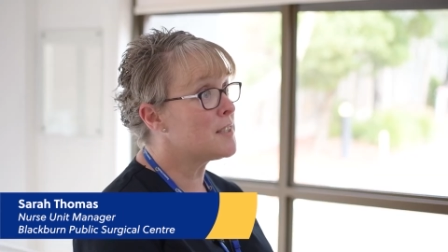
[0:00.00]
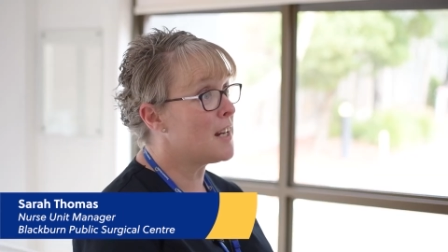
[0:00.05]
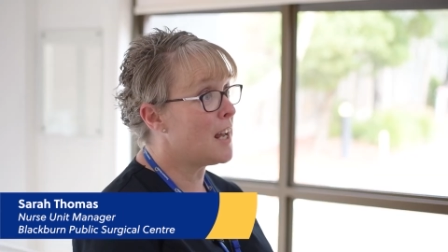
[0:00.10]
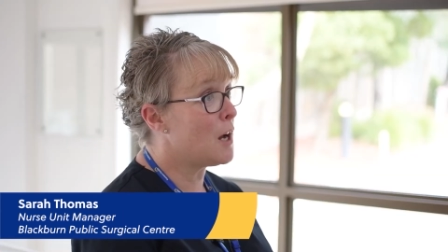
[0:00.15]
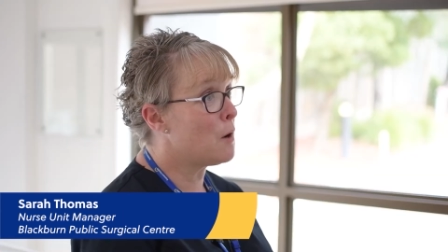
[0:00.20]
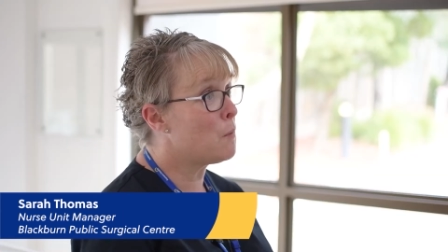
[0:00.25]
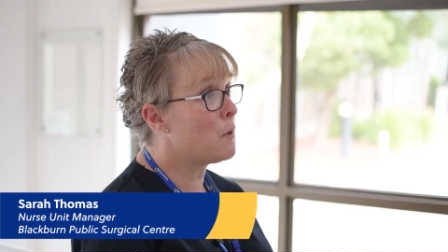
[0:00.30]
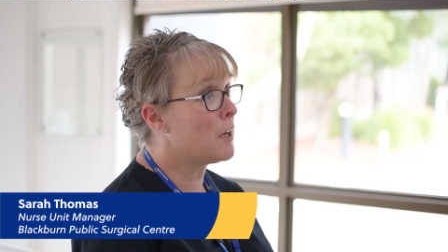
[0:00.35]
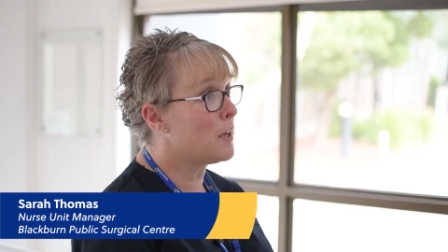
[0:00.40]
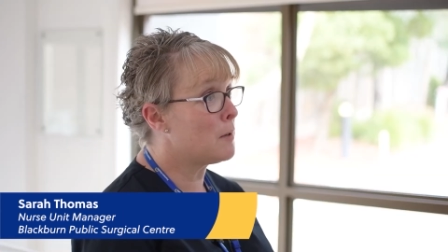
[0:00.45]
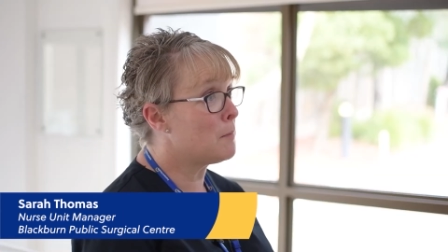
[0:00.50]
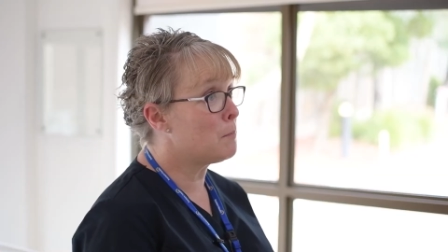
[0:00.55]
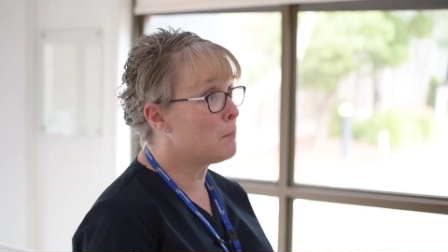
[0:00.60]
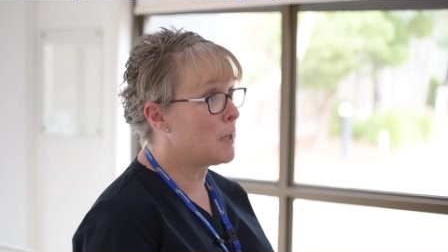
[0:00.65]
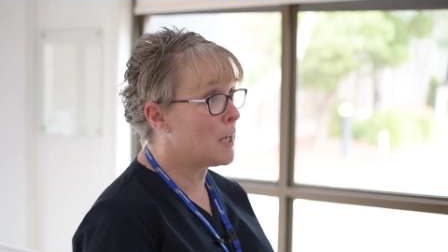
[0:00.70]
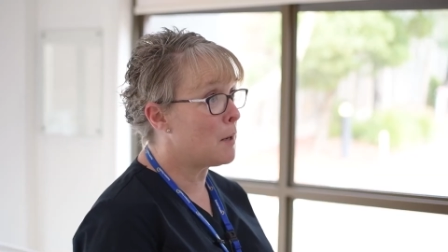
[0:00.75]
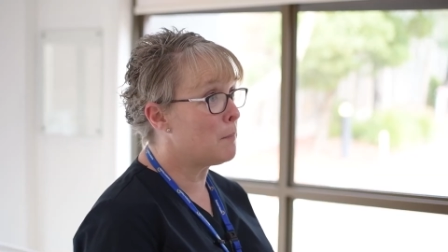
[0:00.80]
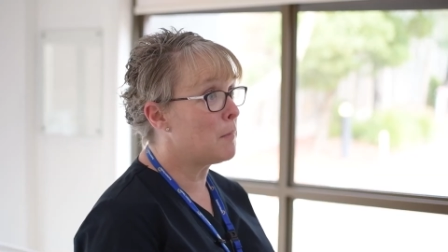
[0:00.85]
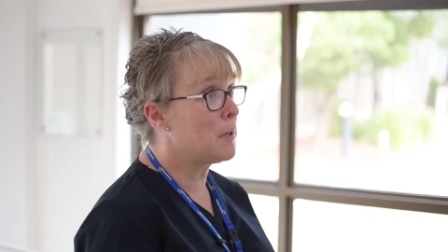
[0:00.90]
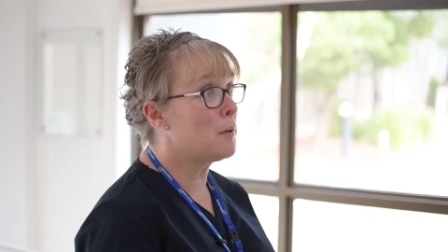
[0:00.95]
now we're
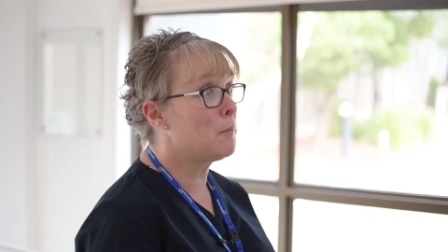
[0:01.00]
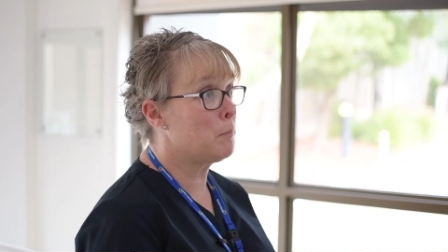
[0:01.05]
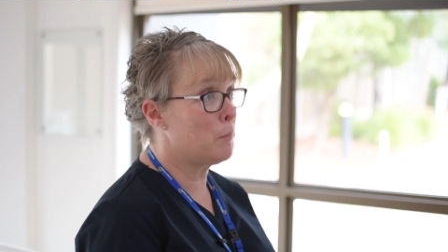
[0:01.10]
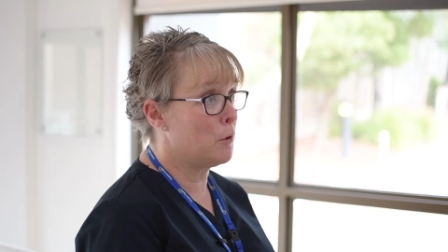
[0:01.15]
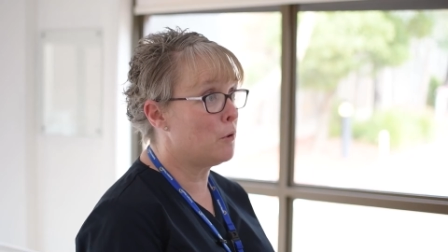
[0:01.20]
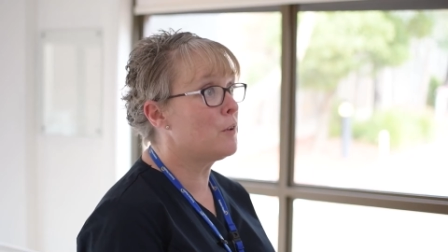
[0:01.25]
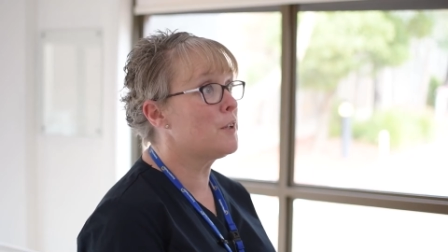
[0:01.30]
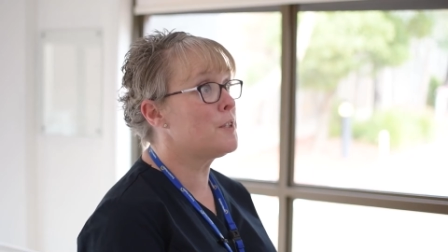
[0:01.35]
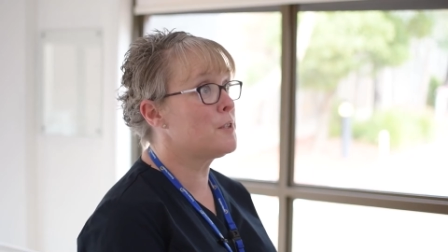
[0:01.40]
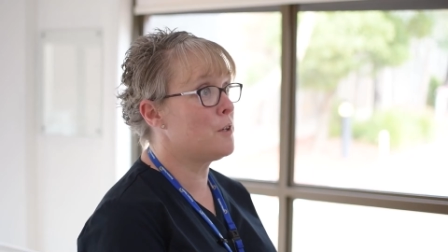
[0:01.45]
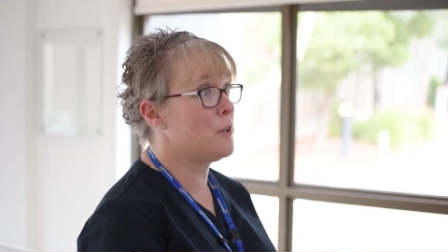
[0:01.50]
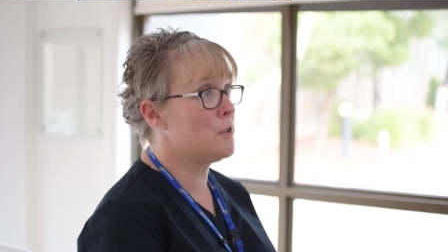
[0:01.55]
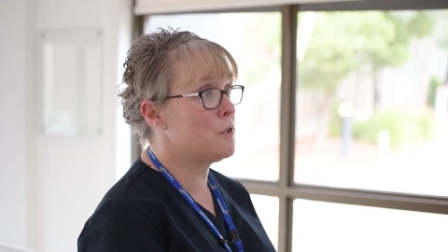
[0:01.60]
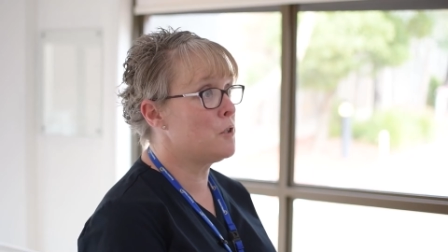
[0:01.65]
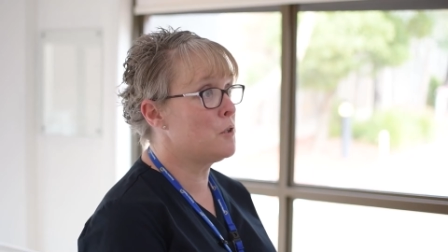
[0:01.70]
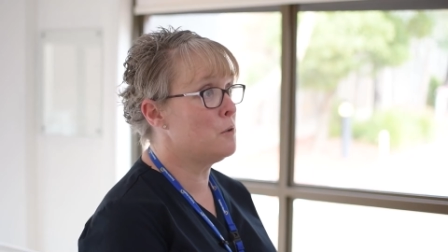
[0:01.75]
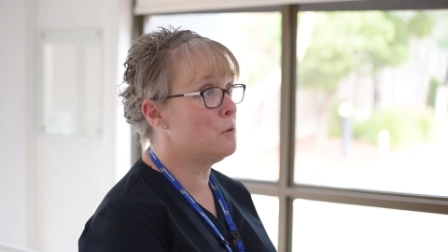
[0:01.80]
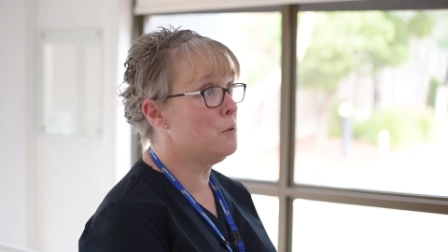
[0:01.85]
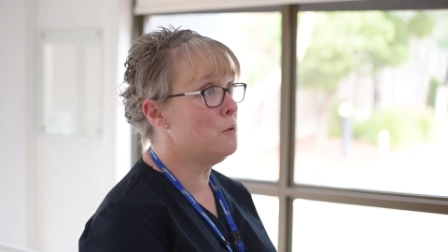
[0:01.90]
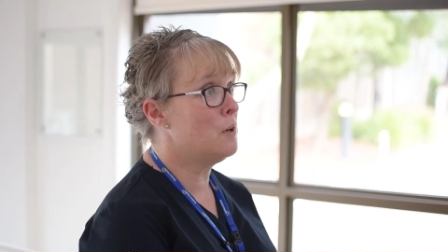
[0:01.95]
becoming purely
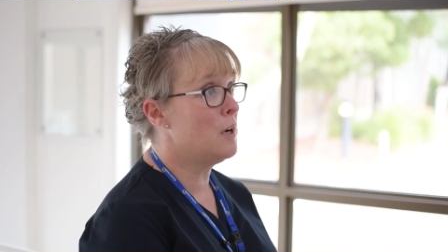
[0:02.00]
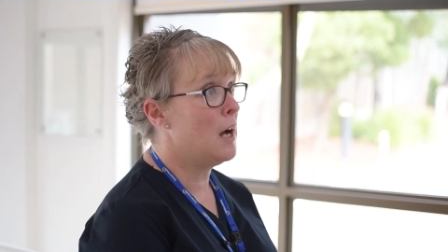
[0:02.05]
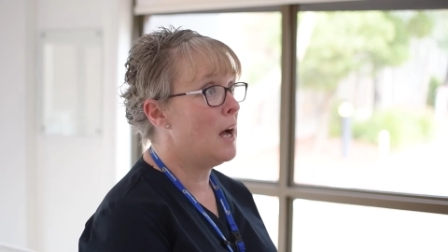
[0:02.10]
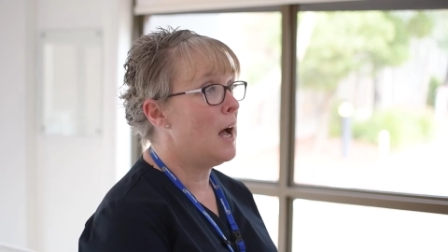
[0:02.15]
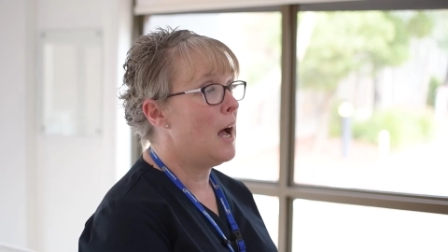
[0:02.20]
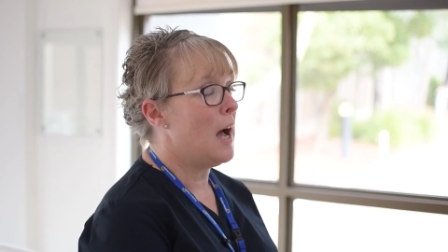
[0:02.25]
surgical,